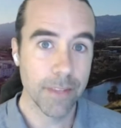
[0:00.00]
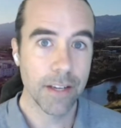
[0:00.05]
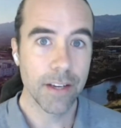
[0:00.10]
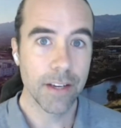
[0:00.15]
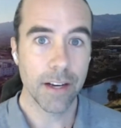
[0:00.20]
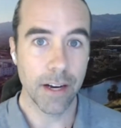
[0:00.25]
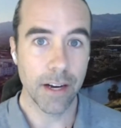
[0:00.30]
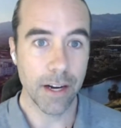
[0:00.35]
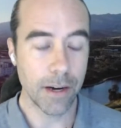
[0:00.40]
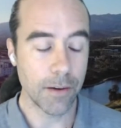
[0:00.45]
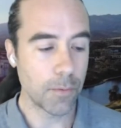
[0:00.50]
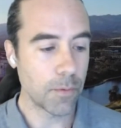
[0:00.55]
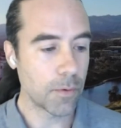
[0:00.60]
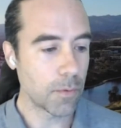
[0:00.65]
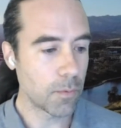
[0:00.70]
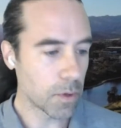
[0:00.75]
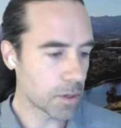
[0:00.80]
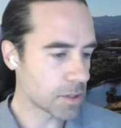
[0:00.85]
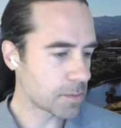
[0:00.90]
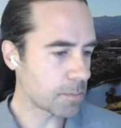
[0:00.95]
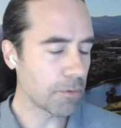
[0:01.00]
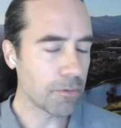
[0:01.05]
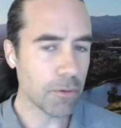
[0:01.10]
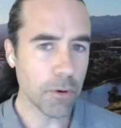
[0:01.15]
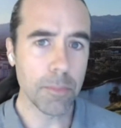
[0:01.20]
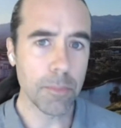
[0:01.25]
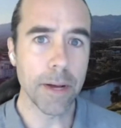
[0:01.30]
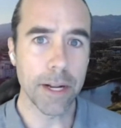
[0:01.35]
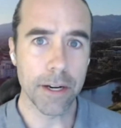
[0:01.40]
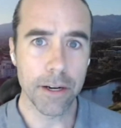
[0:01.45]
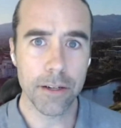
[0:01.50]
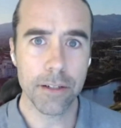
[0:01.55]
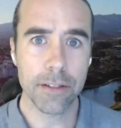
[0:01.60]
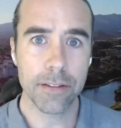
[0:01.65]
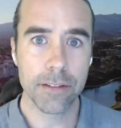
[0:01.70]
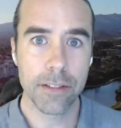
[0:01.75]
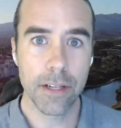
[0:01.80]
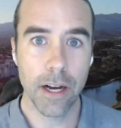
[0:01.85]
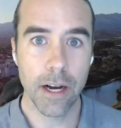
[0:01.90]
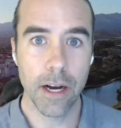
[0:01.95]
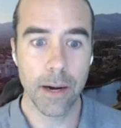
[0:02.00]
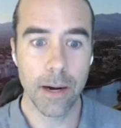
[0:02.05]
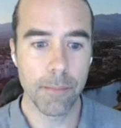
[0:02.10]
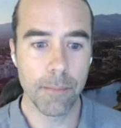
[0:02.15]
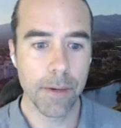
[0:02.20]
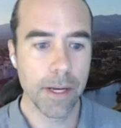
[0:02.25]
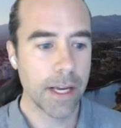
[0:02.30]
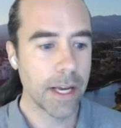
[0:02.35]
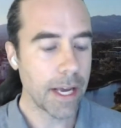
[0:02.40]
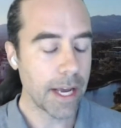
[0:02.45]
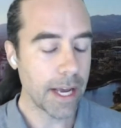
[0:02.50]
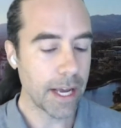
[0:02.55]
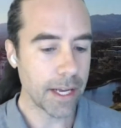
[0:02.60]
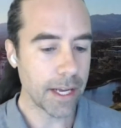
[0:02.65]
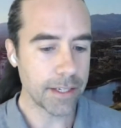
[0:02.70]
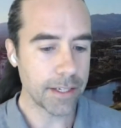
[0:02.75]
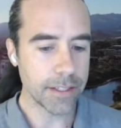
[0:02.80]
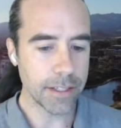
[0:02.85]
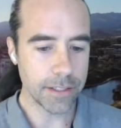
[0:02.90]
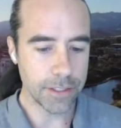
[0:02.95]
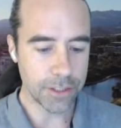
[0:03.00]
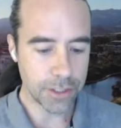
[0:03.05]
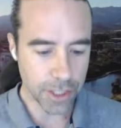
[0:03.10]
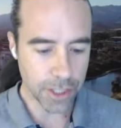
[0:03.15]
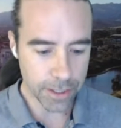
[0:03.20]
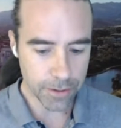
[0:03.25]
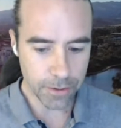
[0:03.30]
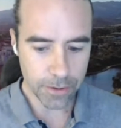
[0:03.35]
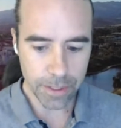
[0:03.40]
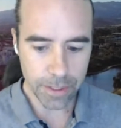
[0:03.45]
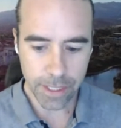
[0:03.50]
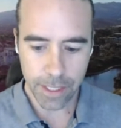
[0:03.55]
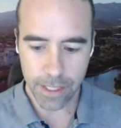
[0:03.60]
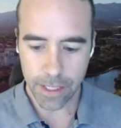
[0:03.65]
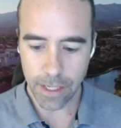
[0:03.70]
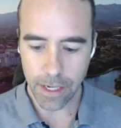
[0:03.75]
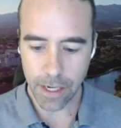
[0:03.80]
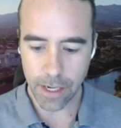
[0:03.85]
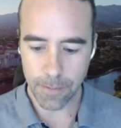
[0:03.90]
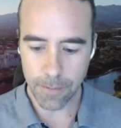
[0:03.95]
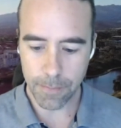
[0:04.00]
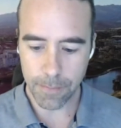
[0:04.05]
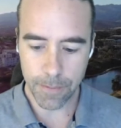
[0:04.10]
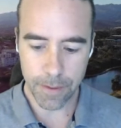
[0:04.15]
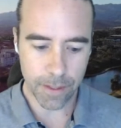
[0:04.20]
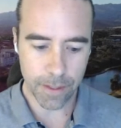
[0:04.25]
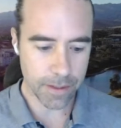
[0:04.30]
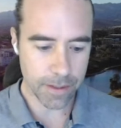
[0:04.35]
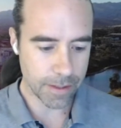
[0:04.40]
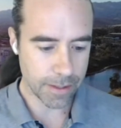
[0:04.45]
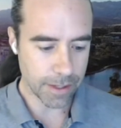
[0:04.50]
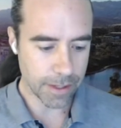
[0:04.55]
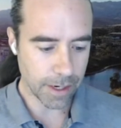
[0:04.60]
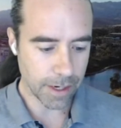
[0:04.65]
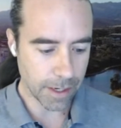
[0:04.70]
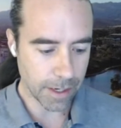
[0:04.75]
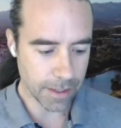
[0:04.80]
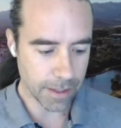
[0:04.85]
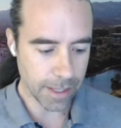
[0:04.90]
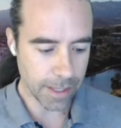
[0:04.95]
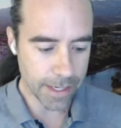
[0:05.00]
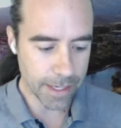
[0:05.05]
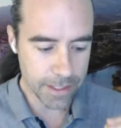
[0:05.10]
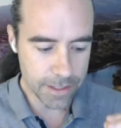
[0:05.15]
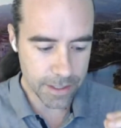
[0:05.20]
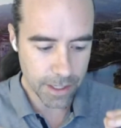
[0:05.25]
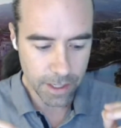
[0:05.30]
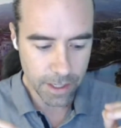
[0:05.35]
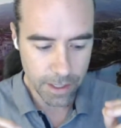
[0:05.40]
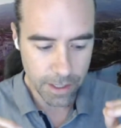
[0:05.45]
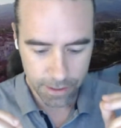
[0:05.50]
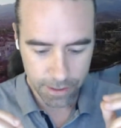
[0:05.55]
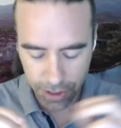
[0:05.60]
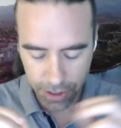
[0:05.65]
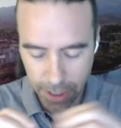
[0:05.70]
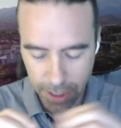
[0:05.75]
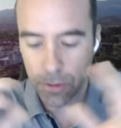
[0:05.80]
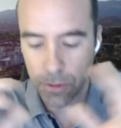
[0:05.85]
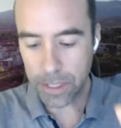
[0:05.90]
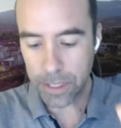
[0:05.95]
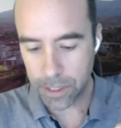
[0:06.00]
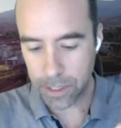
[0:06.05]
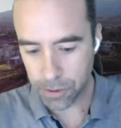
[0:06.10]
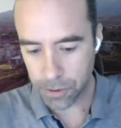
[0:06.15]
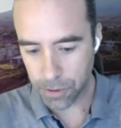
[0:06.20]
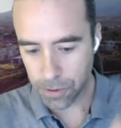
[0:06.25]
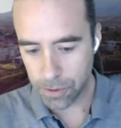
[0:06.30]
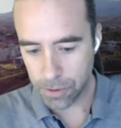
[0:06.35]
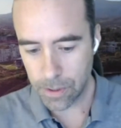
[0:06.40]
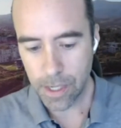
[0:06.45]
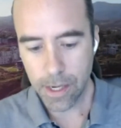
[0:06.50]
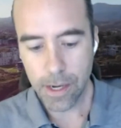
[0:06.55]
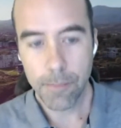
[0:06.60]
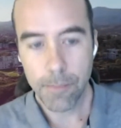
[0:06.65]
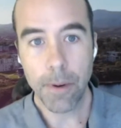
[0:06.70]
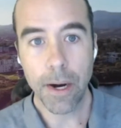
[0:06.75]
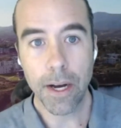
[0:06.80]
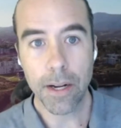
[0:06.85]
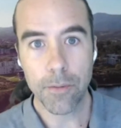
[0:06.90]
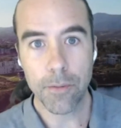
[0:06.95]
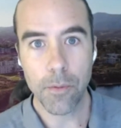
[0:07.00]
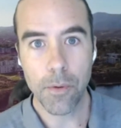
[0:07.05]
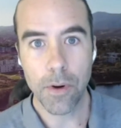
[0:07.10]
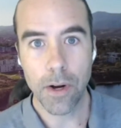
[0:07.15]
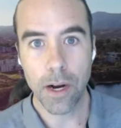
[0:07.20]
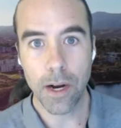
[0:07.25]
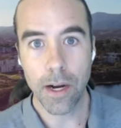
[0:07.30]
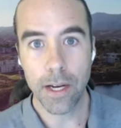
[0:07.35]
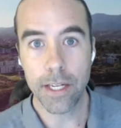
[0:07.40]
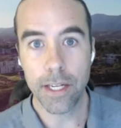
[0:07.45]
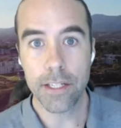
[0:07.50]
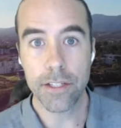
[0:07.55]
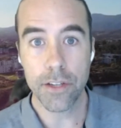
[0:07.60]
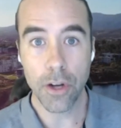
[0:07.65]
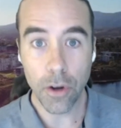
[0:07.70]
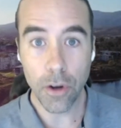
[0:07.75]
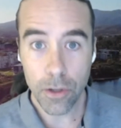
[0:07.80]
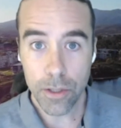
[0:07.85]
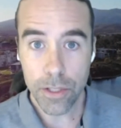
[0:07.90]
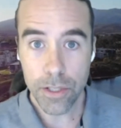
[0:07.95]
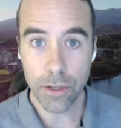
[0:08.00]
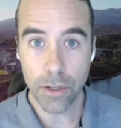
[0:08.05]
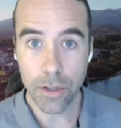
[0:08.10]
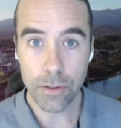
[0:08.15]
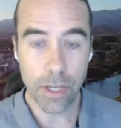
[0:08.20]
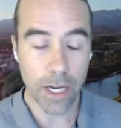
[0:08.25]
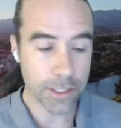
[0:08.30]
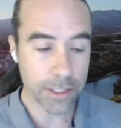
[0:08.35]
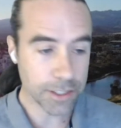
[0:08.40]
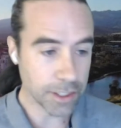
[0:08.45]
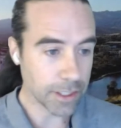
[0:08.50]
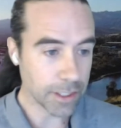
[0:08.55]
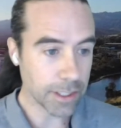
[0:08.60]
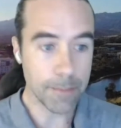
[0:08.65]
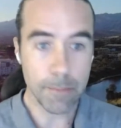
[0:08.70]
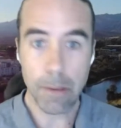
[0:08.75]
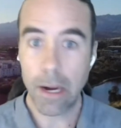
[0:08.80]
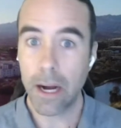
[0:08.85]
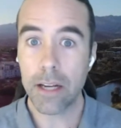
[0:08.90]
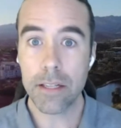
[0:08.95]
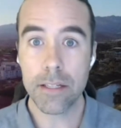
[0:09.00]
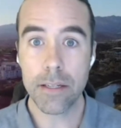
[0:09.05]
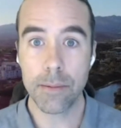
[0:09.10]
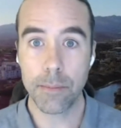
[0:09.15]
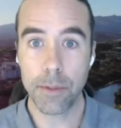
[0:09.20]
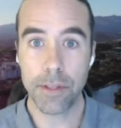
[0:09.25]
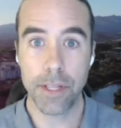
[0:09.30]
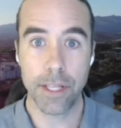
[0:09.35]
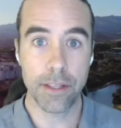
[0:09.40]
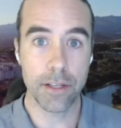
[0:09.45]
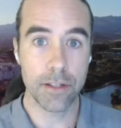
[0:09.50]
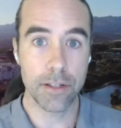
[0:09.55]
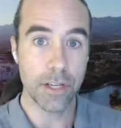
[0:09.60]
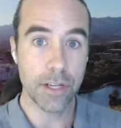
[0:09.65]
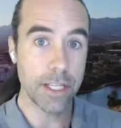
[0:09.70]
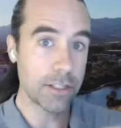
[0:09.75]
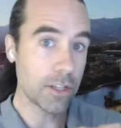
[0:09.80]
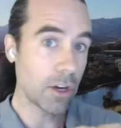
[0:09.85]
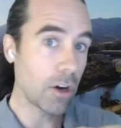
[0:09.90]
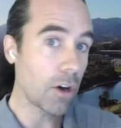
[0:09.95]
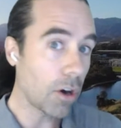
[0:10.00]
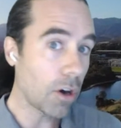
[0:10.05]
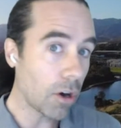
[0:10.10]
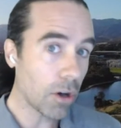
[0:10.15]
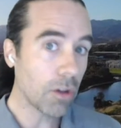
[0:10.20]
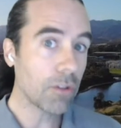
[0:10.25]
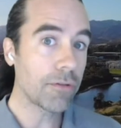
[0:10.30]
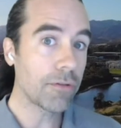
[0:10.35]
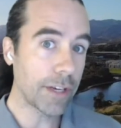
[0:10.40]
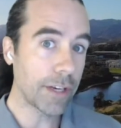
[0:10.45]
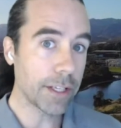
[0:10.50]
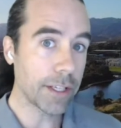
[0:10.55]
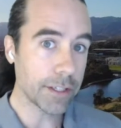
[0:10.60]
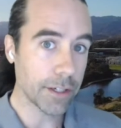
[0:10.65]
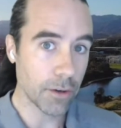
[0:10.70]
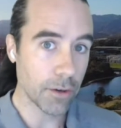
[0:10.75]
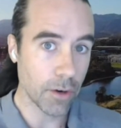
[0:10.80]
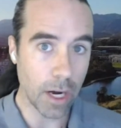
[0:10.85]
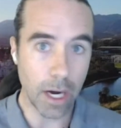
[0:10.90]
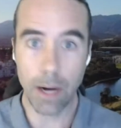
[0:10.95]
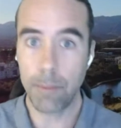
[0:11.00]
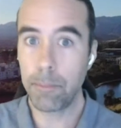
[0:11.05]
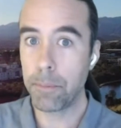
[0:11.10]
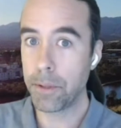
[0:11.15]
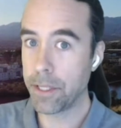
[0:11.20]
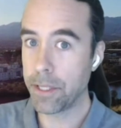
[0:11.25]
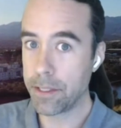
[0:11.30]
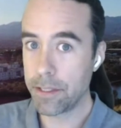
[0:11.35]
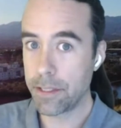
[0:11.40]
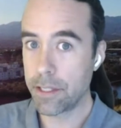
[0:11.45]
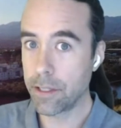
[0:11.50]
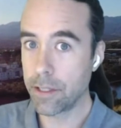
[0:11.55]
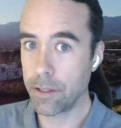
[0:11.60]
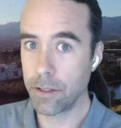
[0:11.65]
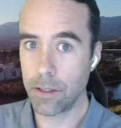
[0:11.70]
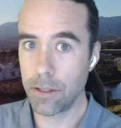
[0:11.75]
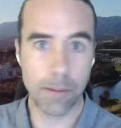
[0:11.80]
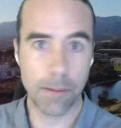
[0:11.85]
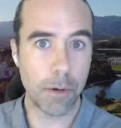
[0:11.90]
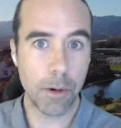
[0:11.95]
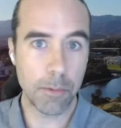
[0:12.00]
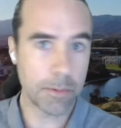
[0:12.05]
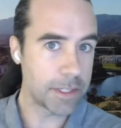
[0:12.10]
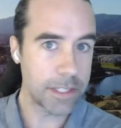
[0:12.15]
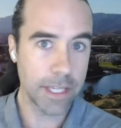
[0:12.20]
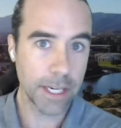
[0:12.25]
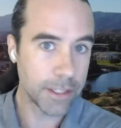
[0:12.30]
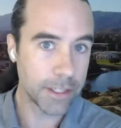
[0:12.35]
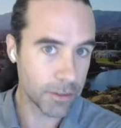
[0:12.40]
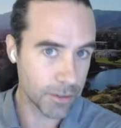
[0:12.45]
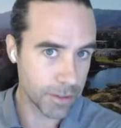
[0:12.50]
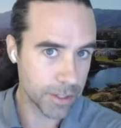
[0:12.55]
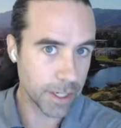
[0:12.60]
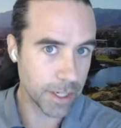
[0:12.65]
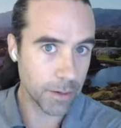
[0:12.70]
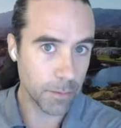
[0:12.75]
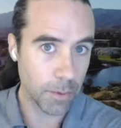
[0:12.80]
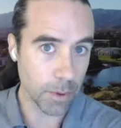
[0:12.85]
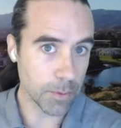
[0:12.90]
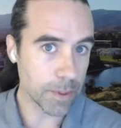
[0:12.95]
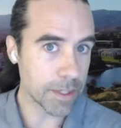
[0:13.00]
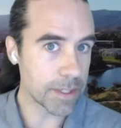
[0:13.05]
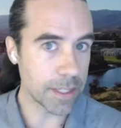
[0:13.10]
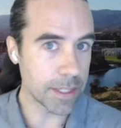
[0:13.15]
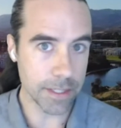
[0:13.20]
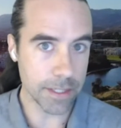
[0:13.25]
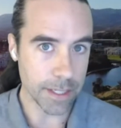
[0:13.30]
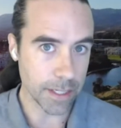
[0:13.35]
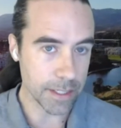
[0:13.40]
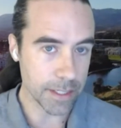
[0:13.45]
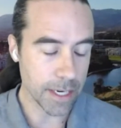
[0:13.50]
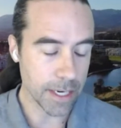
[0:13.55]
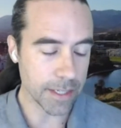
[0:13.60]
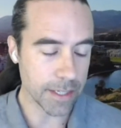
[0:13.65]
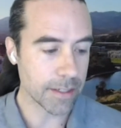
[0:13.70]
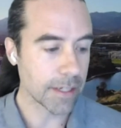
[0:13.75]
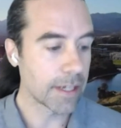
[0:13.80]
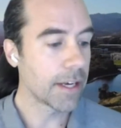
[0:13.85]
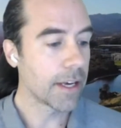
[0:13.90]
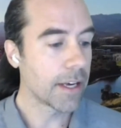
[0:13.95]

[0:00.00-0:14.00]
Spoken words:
Worse before better. And generally, that is generally true, but it is also logically impossible that it's all failure up and until a moment 10 years later where we see success.